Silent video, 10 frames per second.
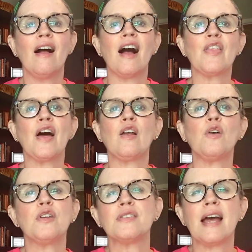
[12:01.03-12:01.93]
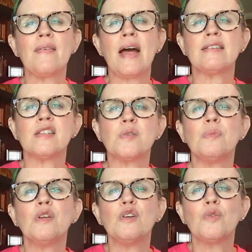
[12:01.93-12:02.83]
I thought, oh, just to have that
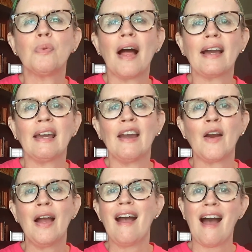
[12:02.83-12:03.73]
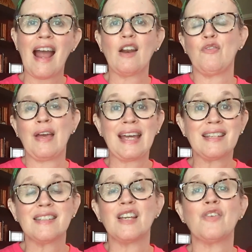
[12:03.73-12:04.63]
smooth black hair. I had a
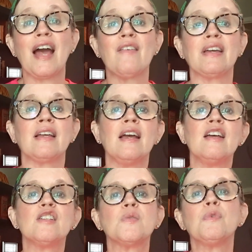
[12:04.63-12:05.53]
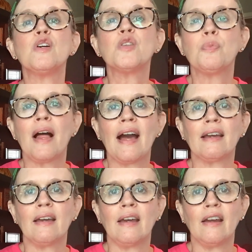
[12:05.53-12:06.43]
fantasy of having smooth black
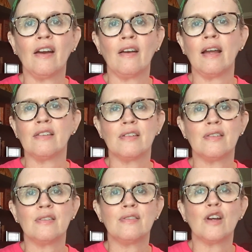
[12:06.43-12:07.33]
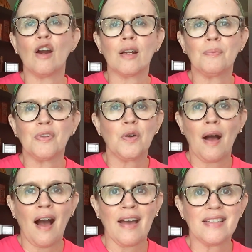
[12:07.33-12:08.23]
hair and dark blue
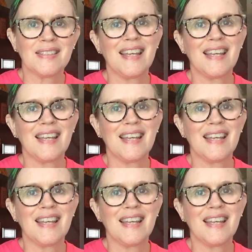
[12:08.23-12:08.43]
eyes.